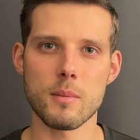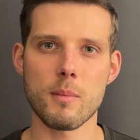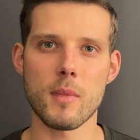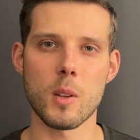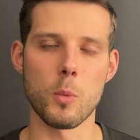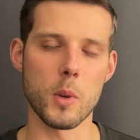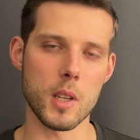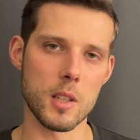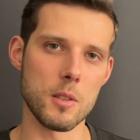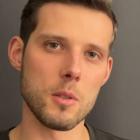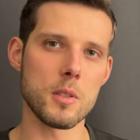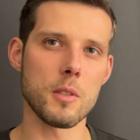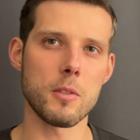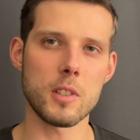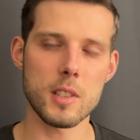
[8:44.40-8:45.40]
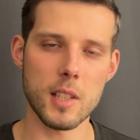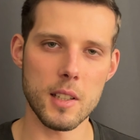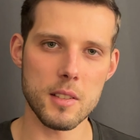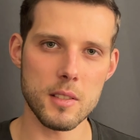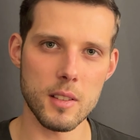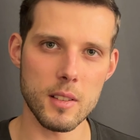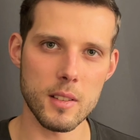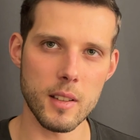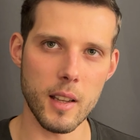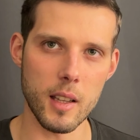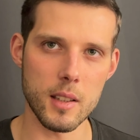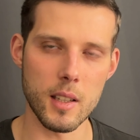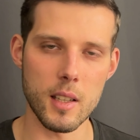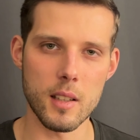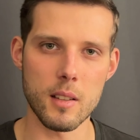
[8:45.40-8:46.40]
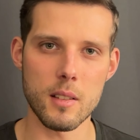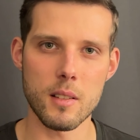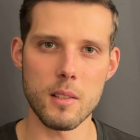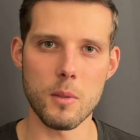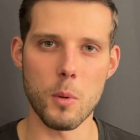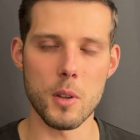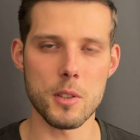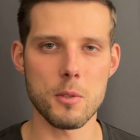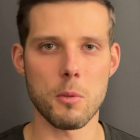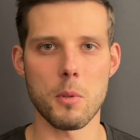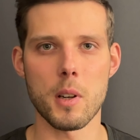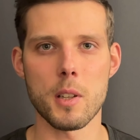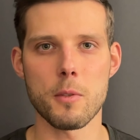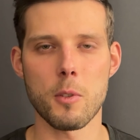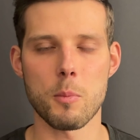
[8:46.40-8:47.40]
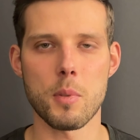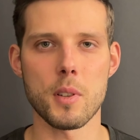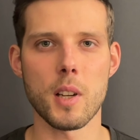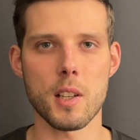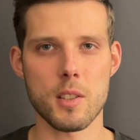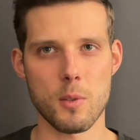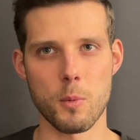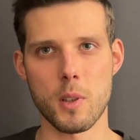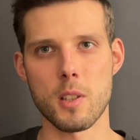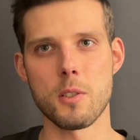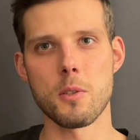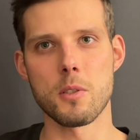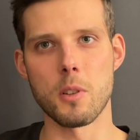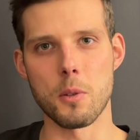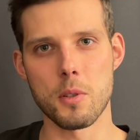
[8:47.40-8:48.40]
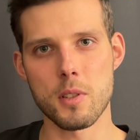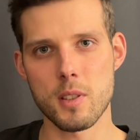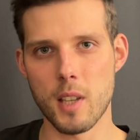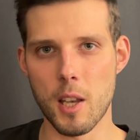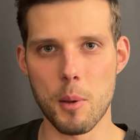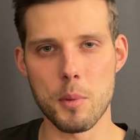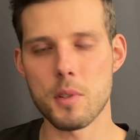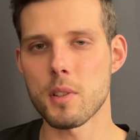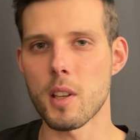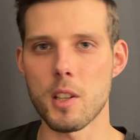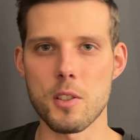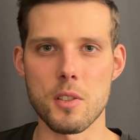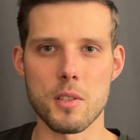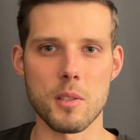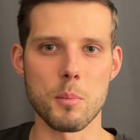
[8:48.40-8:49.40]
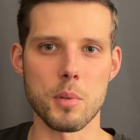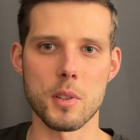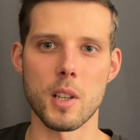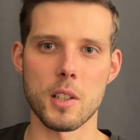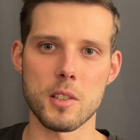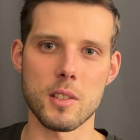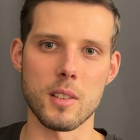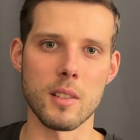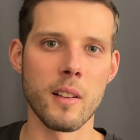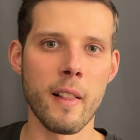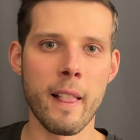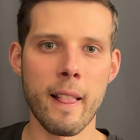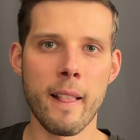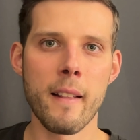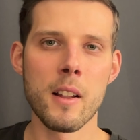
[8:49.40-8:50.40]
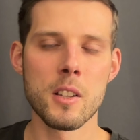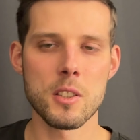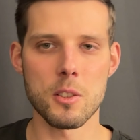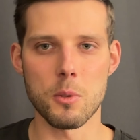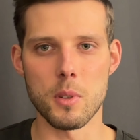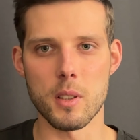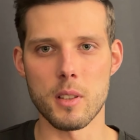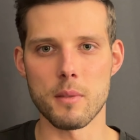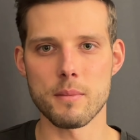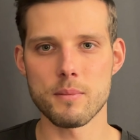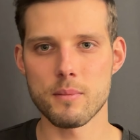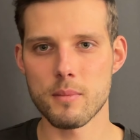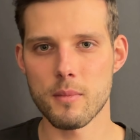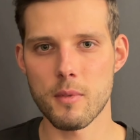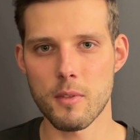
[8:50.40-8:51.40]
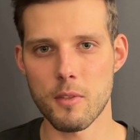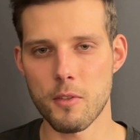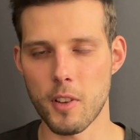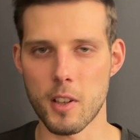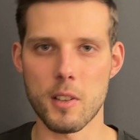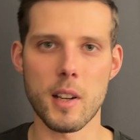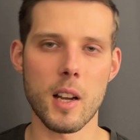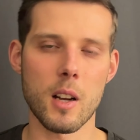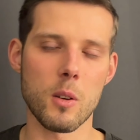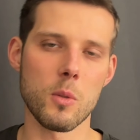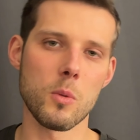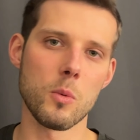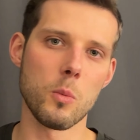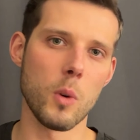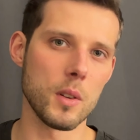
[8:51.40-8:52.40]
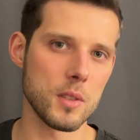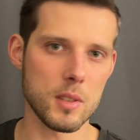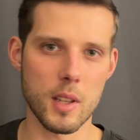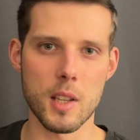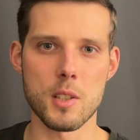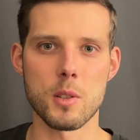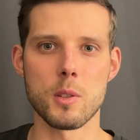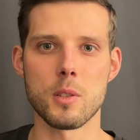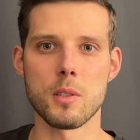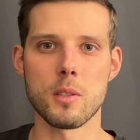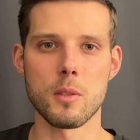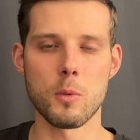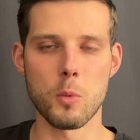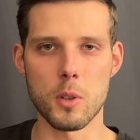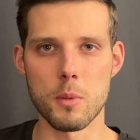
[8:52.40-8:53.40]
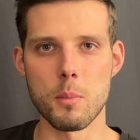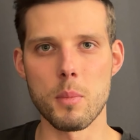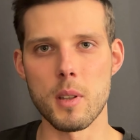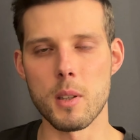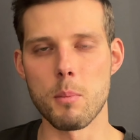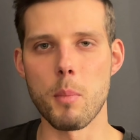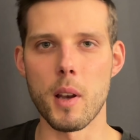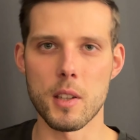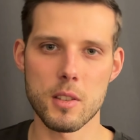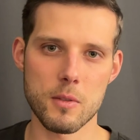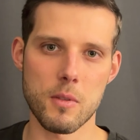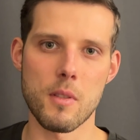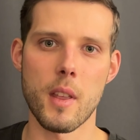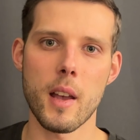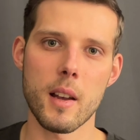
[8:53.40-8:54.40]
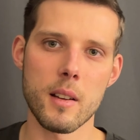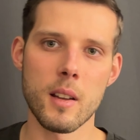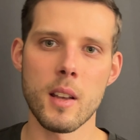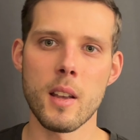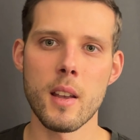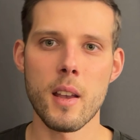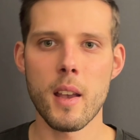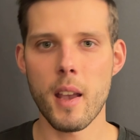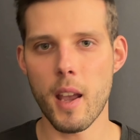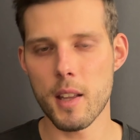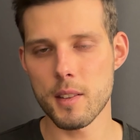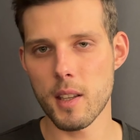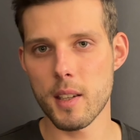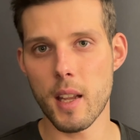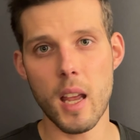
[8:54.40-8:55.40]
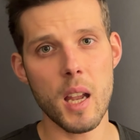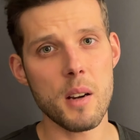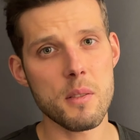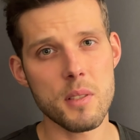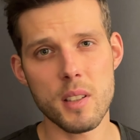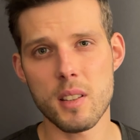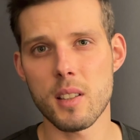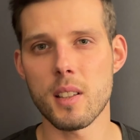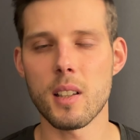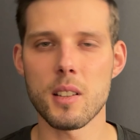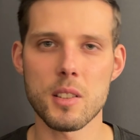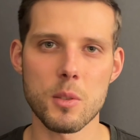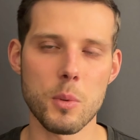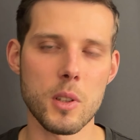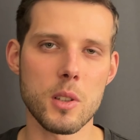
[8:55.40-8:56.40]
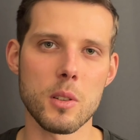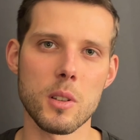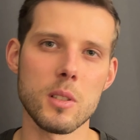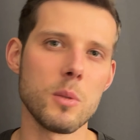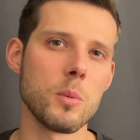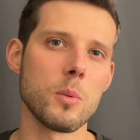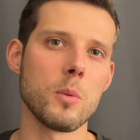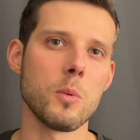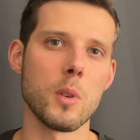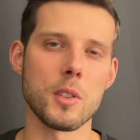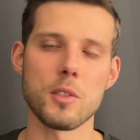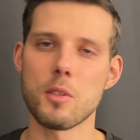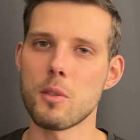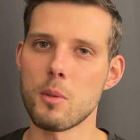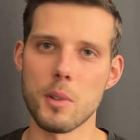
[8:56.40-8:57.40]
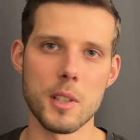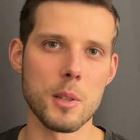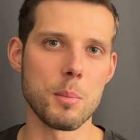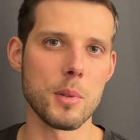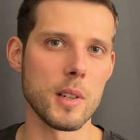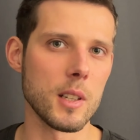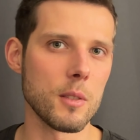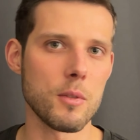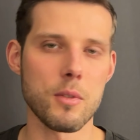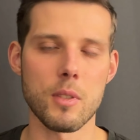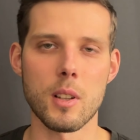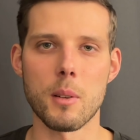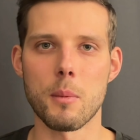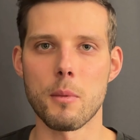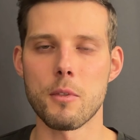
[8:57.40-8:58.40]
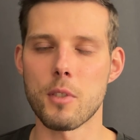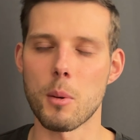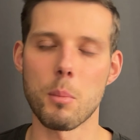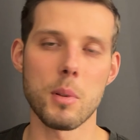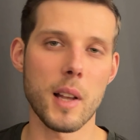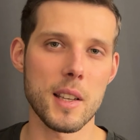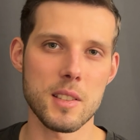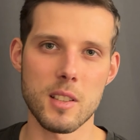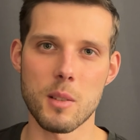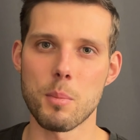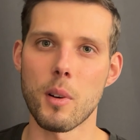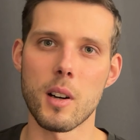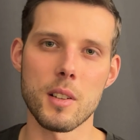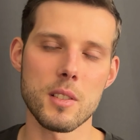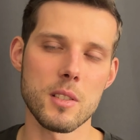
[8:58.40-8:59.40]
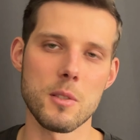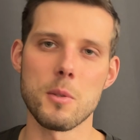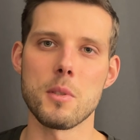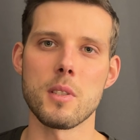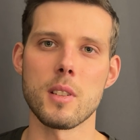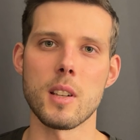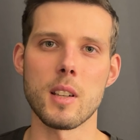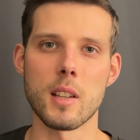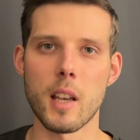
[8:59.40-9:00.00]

we can use it for testing, and then once we're ready for production, we can use those same stages in production. So we figured out what stages would be best for that. And then everything else we could was 3D printed from plastic parts using an